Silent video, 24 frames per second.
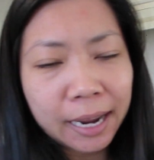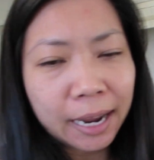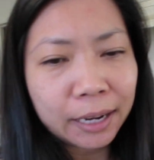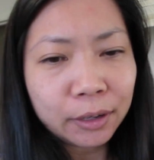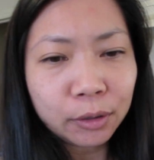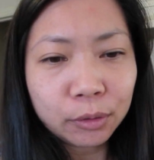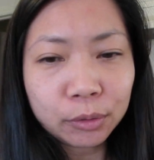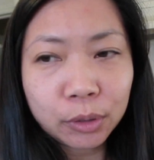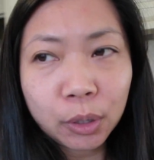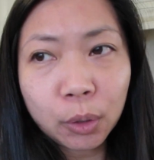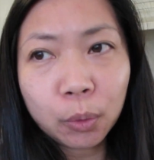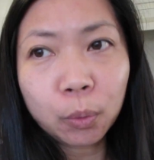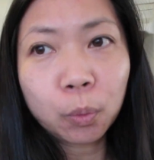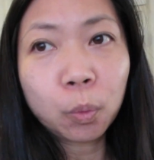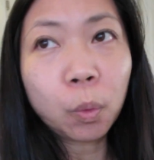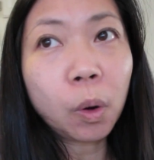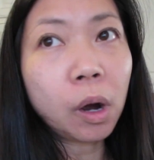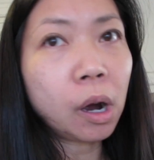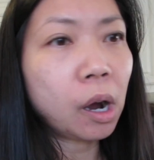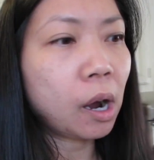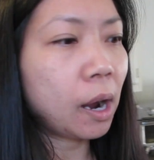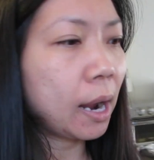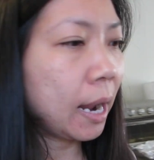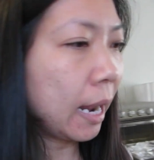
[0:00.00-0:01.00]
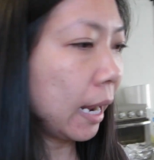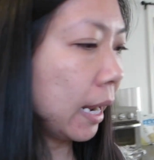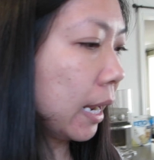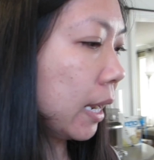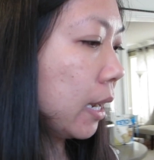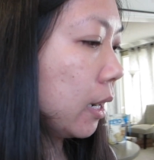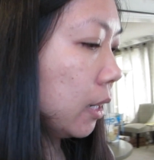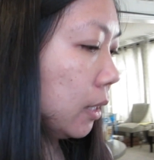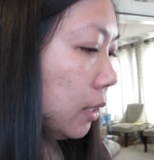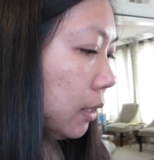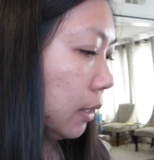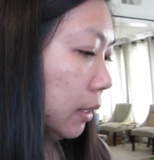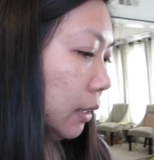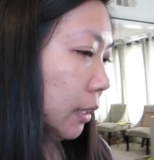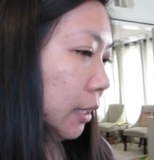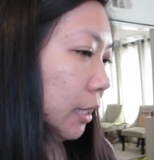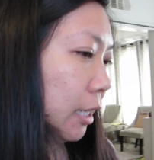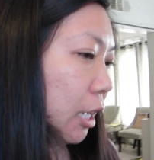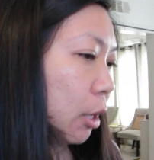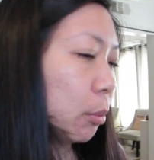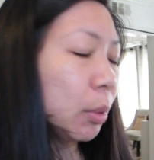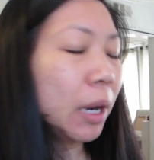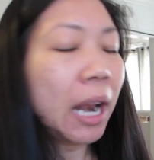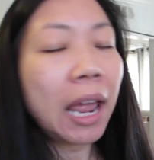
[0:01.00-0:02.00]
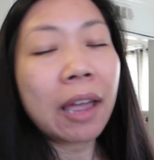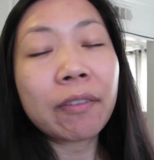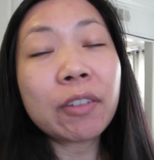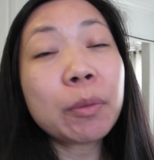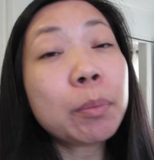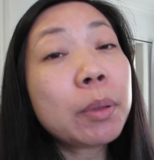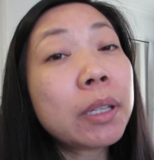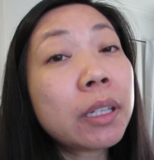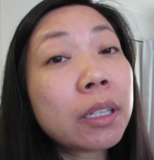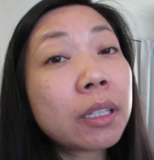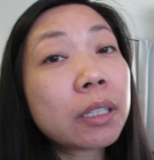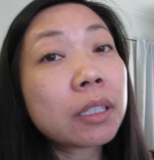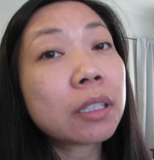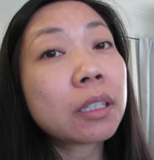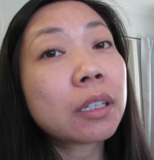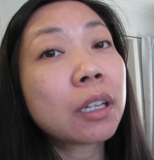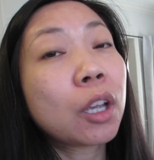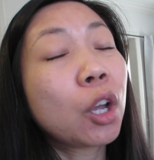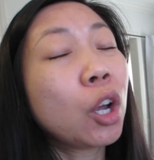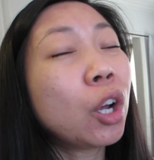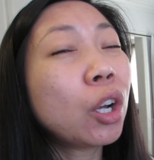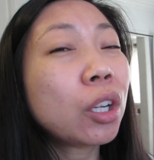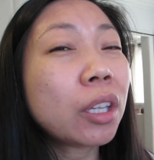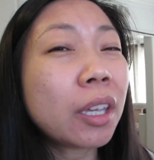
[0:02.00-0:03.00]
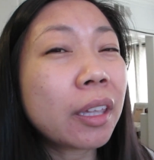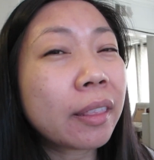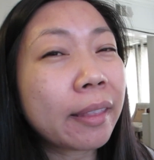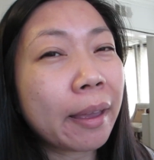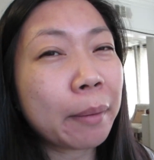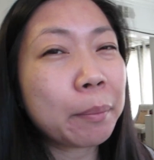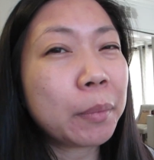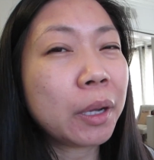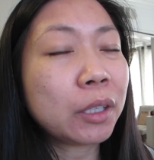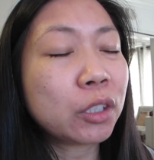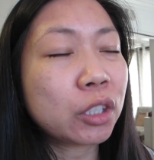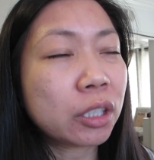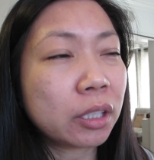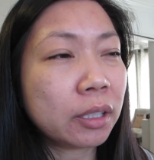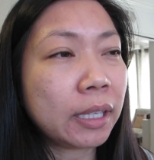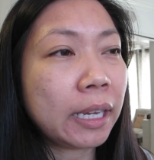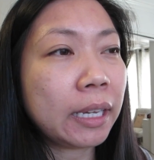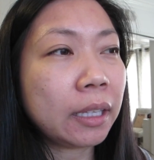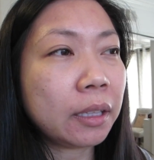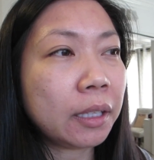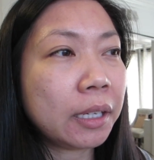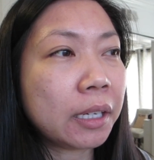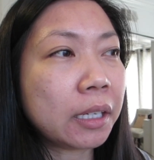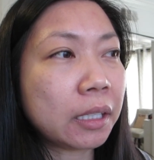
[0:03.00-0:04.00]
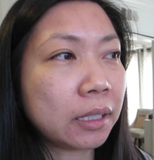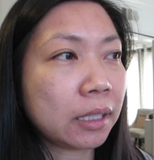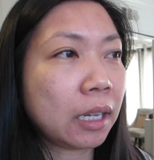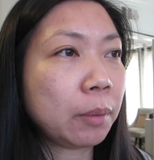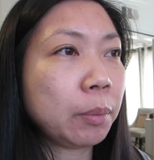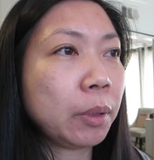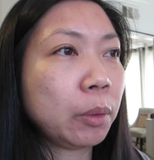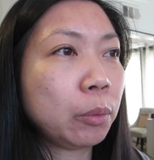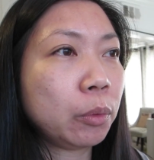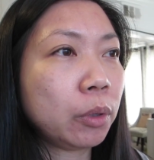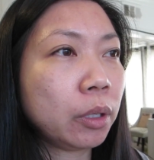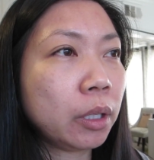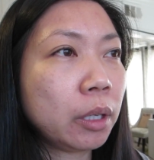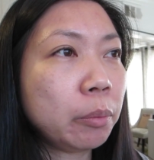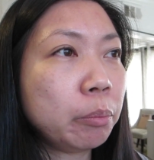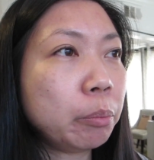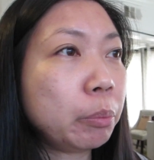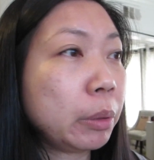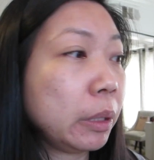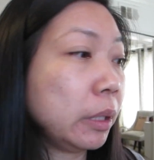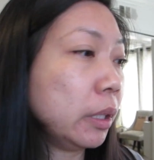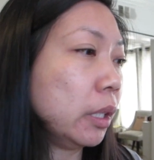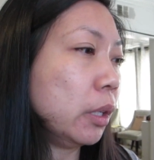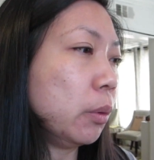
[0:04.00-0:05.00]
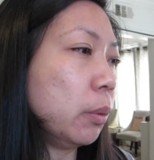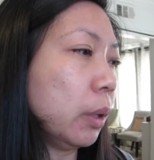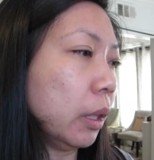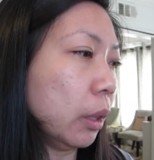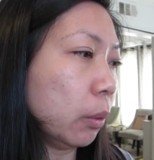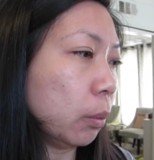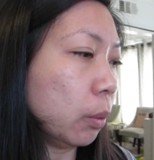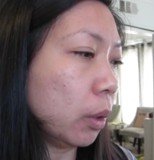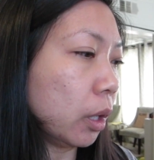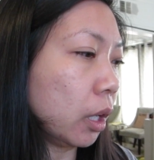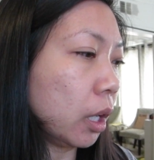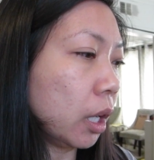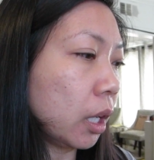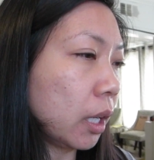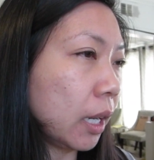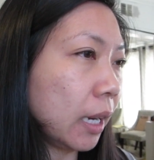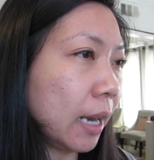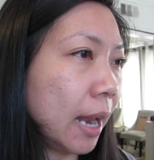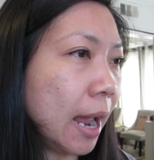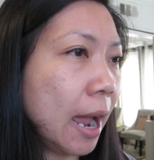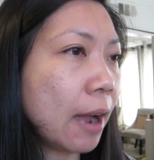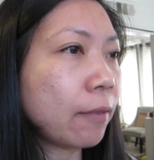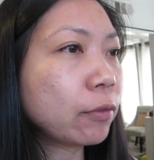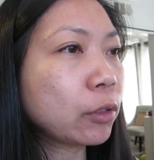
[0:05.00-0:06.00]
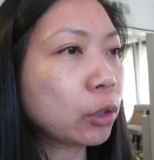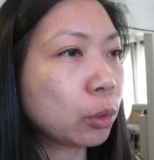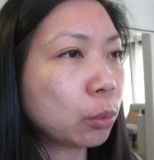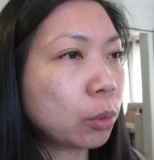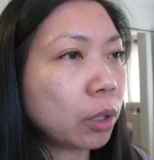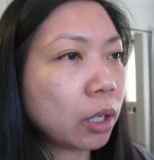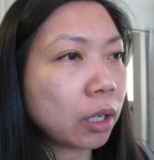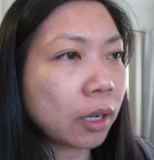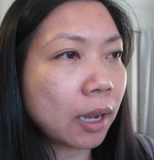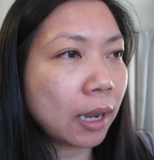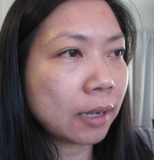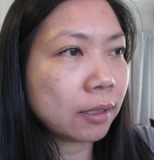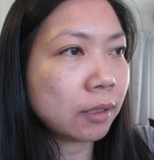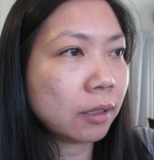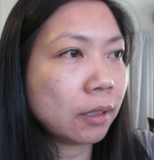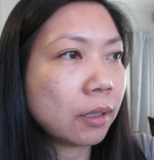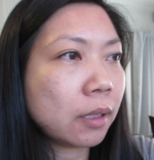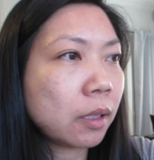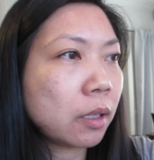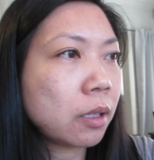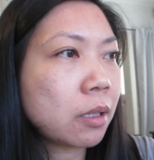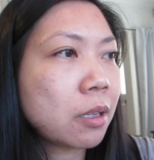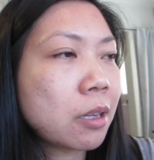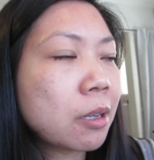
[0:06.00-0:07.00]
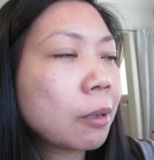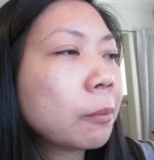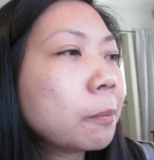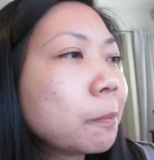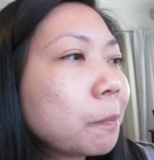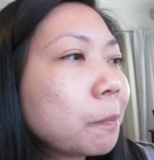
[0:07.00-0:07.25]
I don't know why, but I haven't been cooking that much lately because I've been really busy with work and after work I just,